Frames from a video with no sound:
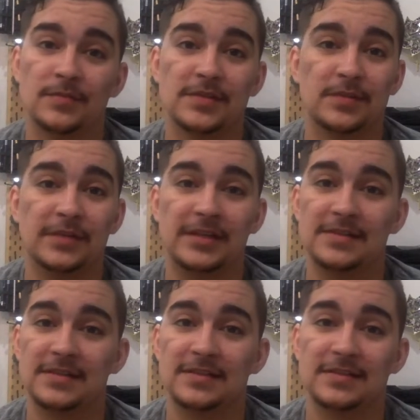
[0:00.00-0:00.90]
Some
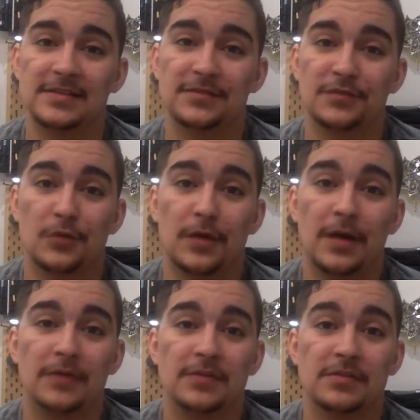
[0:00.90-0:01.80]
days it's 4
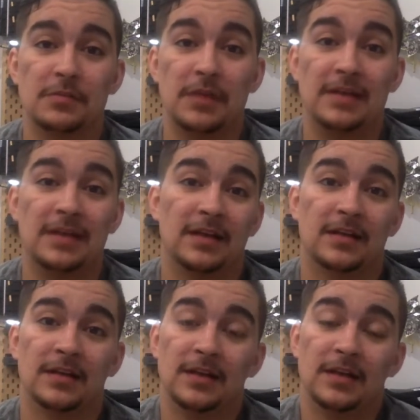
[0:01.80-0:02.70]
hours of
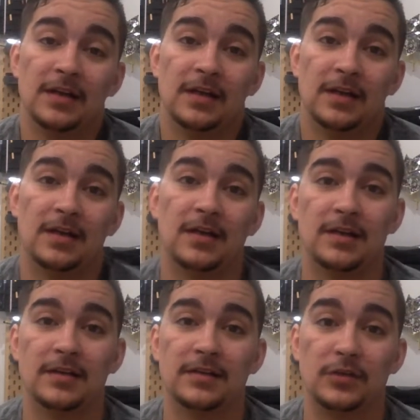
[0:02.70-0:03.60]
painting,
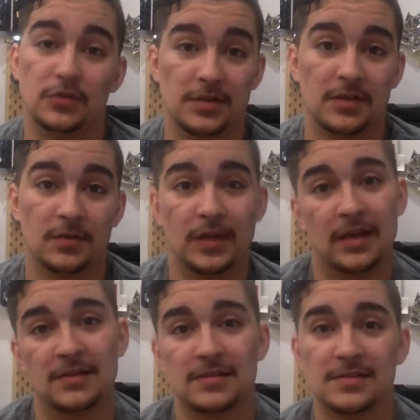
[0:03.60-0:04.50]
usually on the
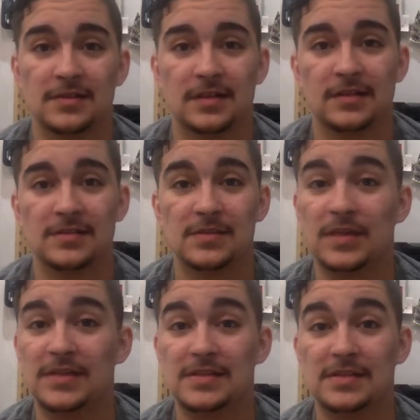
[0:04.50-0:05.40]
weekends. Some
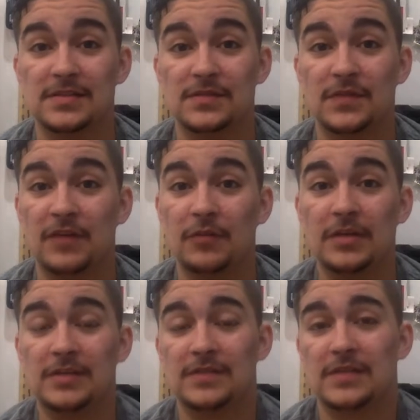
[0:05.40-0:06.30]
days it's 5
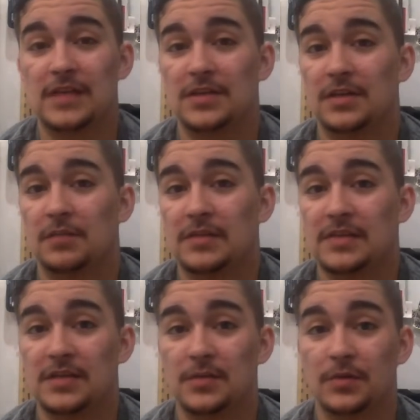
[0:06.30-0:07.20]
minutes of sketching in my
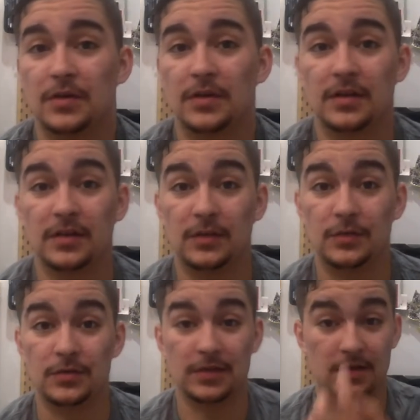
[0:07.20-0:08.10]
sketchbook,
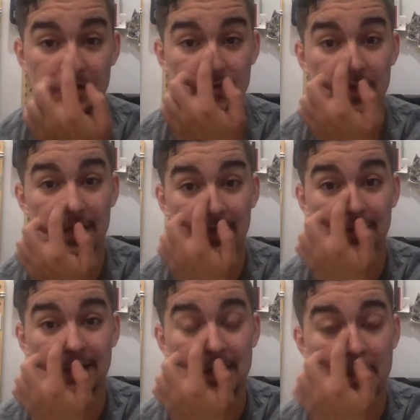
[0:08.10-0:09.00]
usually on a
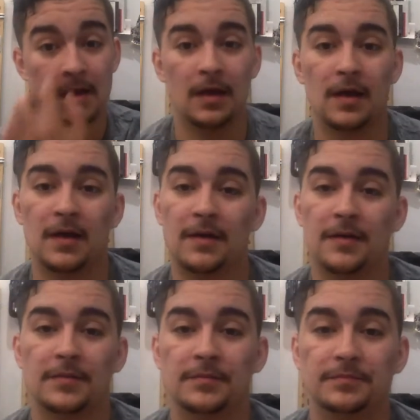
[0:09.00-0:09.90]
train.
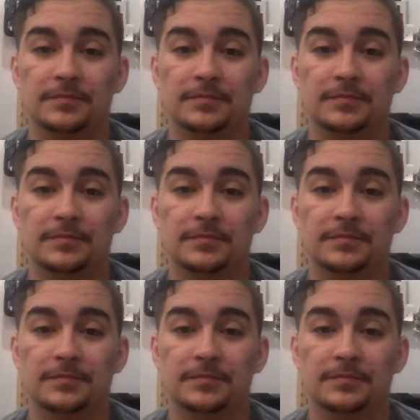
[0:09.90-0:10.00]
But